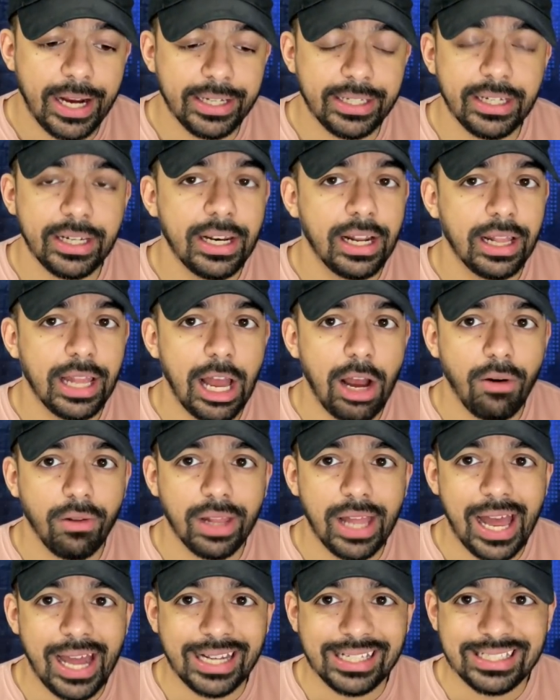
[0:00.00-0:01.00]
Didn't allow a
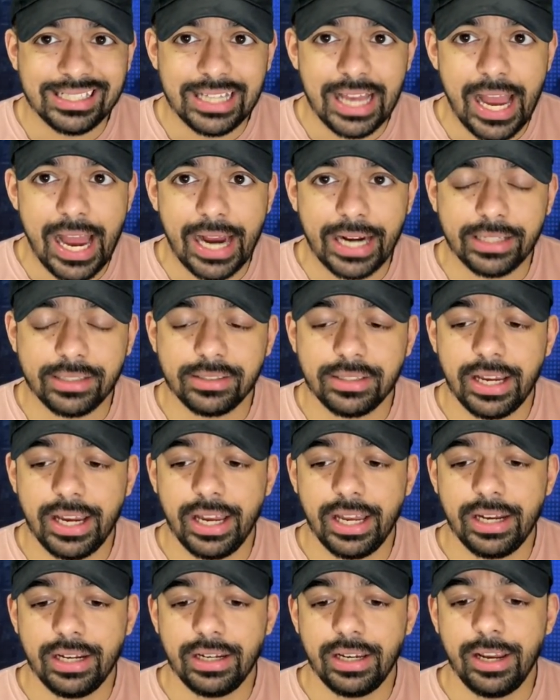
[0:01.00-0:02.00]
lot of sacks.
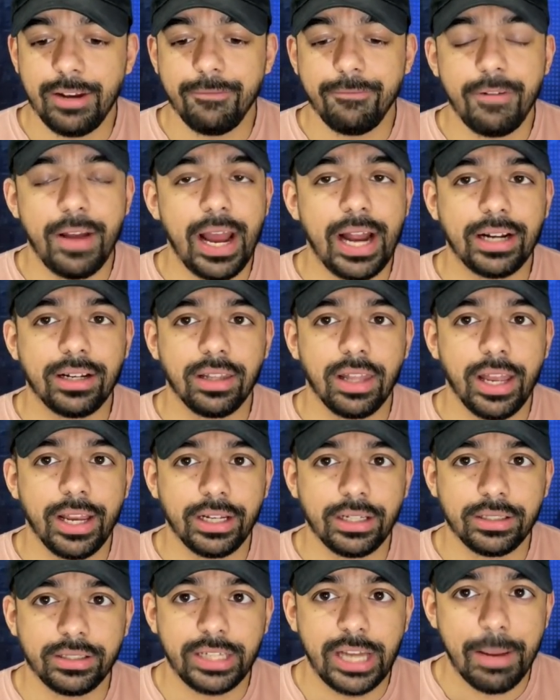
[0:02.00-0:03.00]
And in fact,
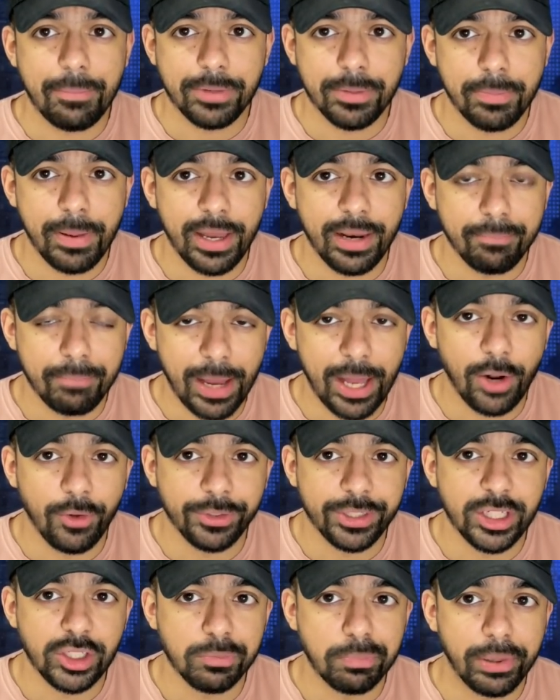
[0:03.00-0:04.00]
like, kept
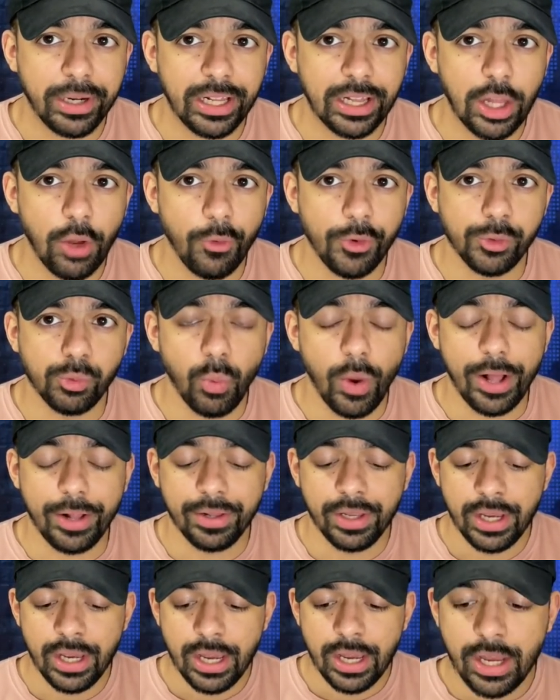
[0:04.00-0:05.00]
penalties pretty low as
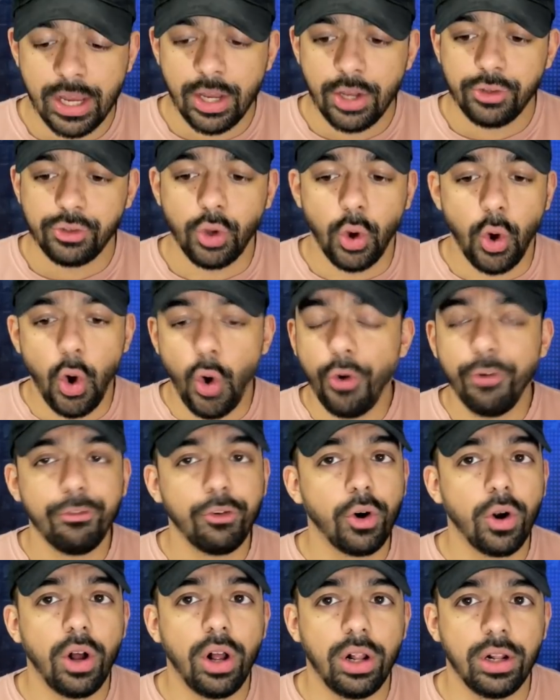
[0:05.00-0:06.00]
well. So
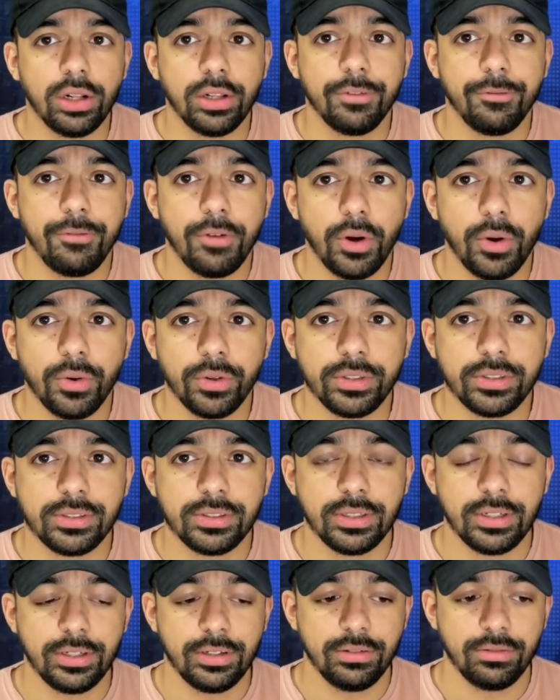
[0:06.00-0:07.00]
overall,
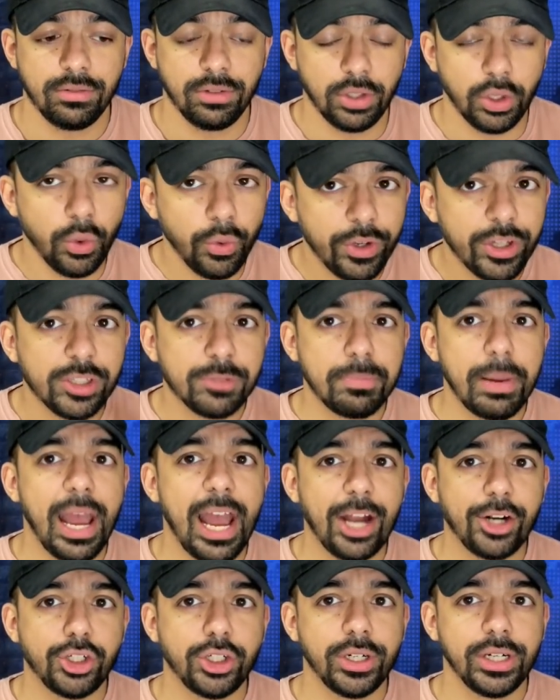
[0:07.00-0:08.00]
folks, Lucas
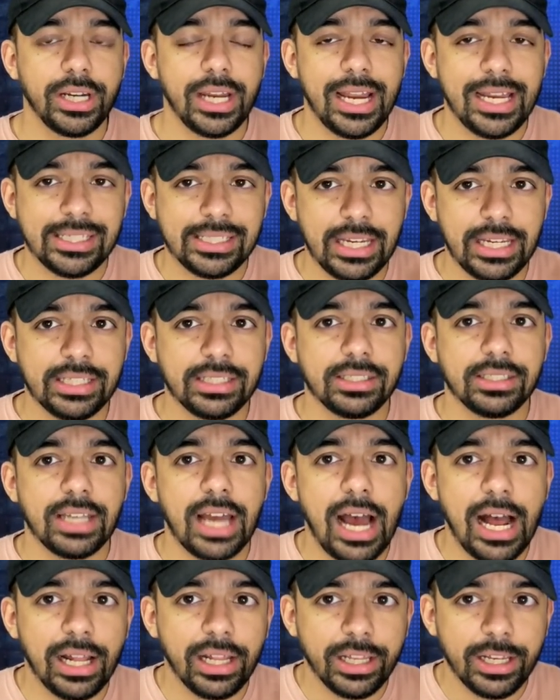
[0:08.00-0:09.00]
Patrick is a
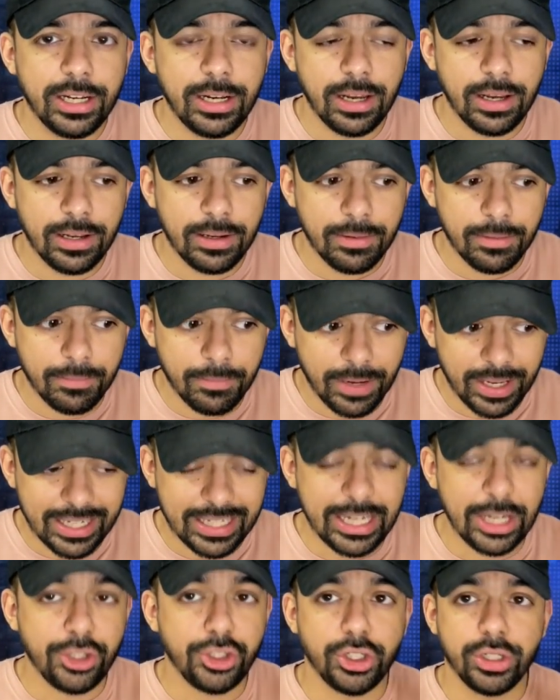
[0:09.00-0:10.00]
solid
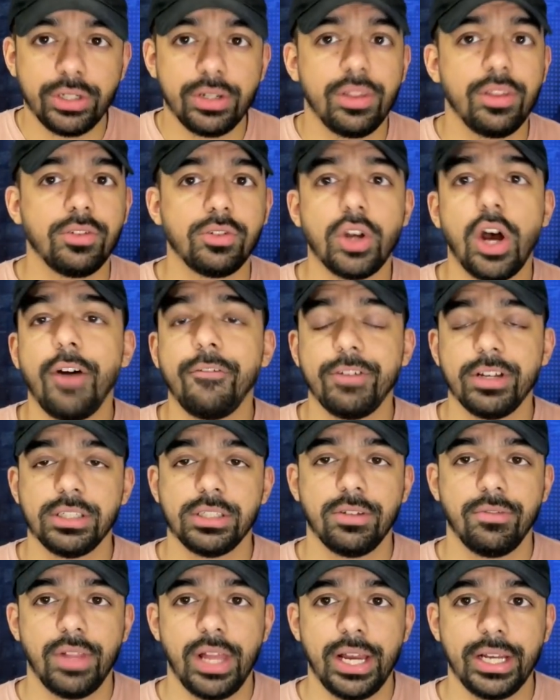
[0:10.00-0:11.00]
addition to this
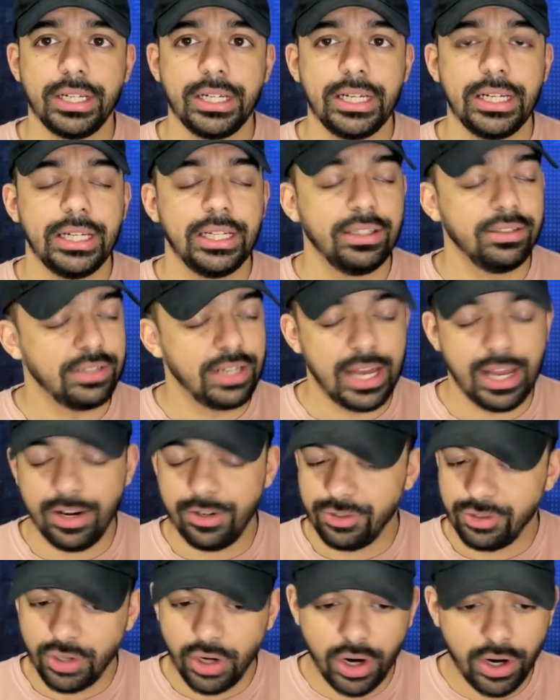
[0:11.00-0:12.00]
offensive line. He's not a
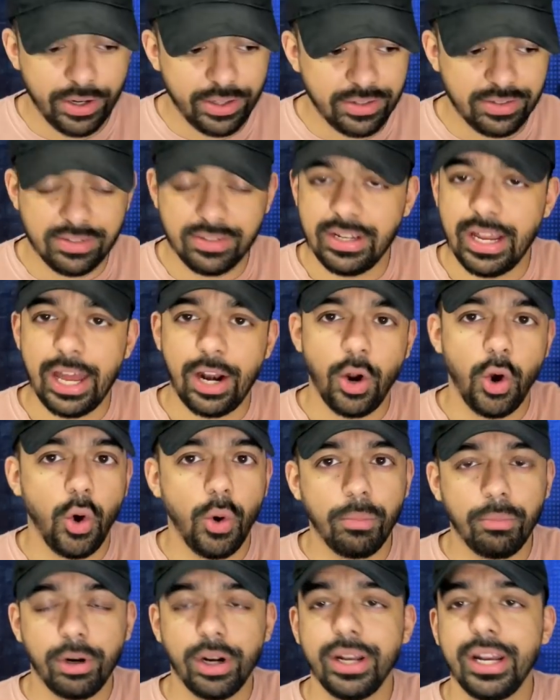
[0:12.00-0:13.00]
star. This is not a
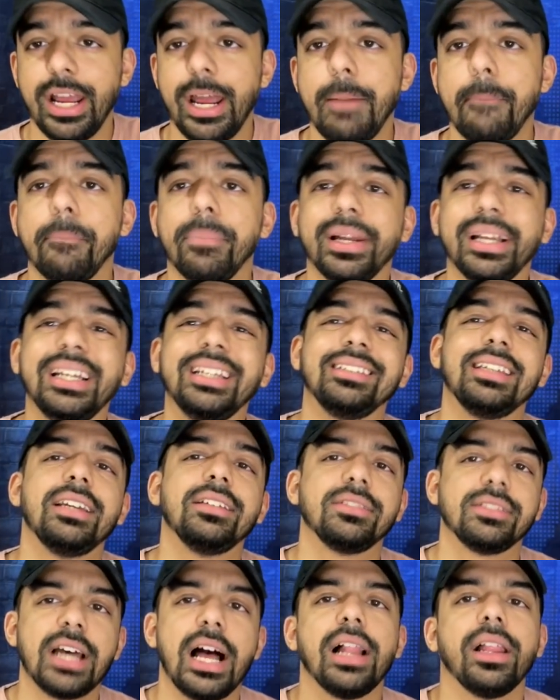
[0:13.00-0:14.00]
home run hit. But he's a
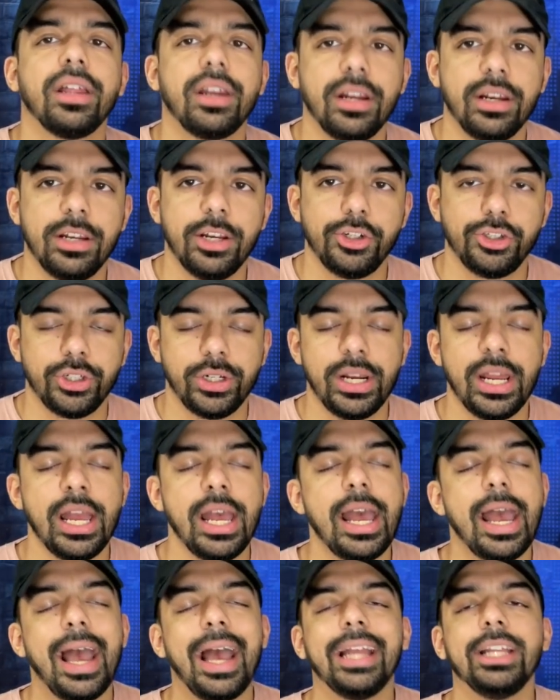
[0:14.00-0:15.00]
solid addition.
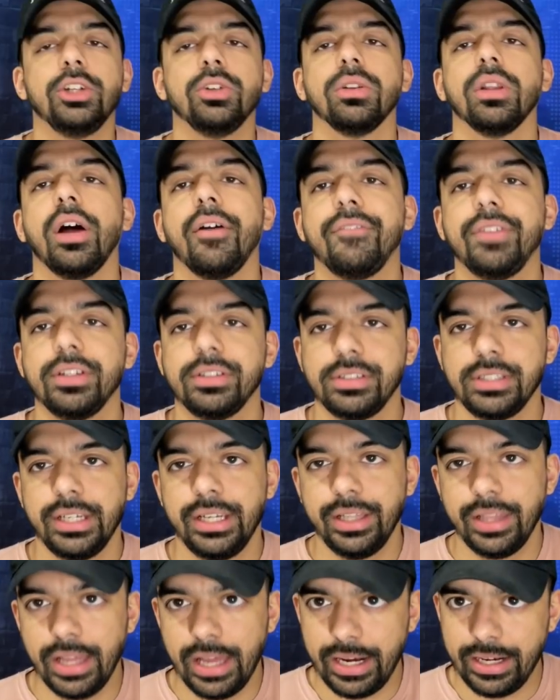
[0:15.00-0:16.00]
And you love to
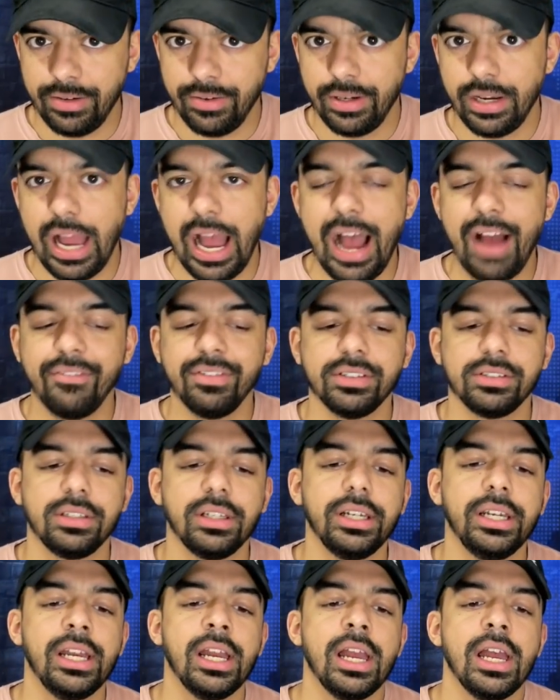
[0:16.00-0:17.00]
see that,
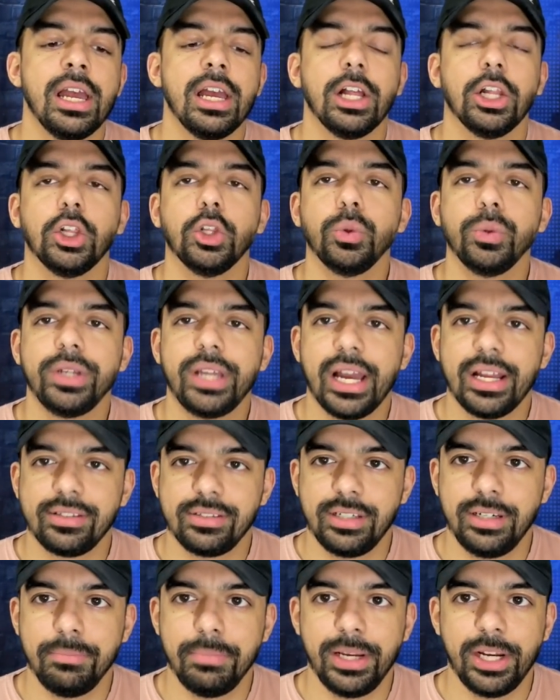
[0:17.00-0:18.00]
obviously, Luke
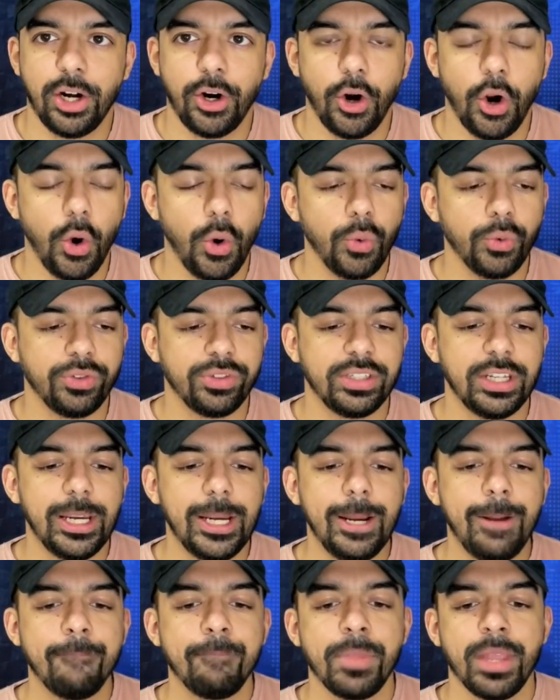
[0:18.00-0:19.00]
Getsy being our
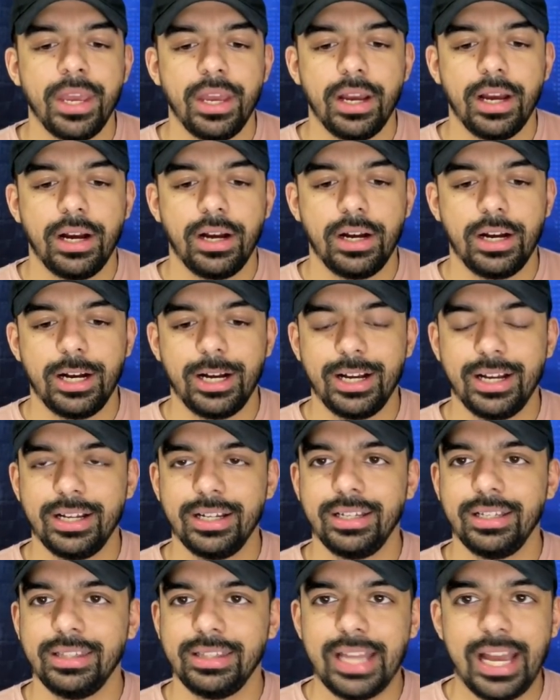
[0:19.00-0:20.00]

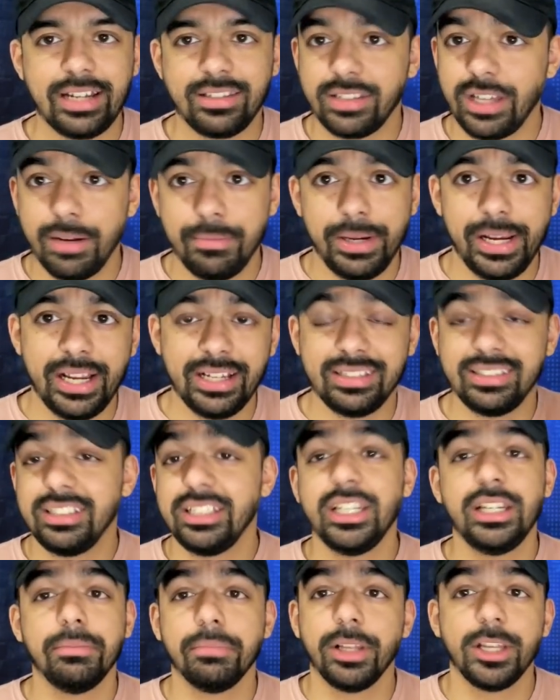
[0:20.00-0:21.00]
OC. That's going to be a
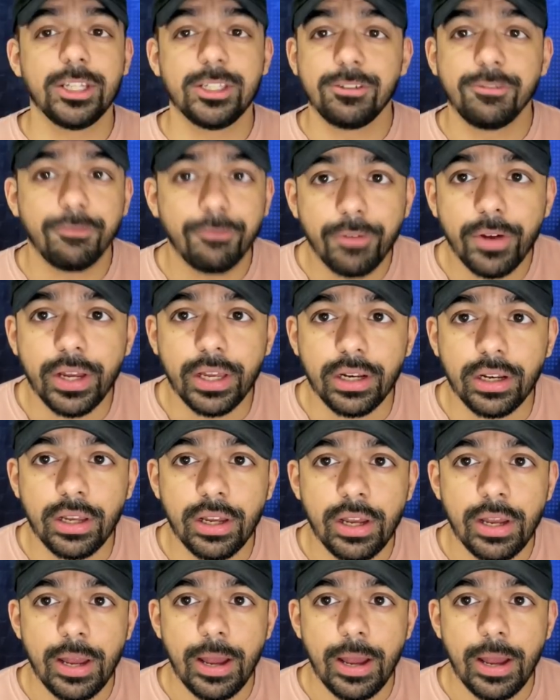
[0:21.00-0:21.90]
seamless fit.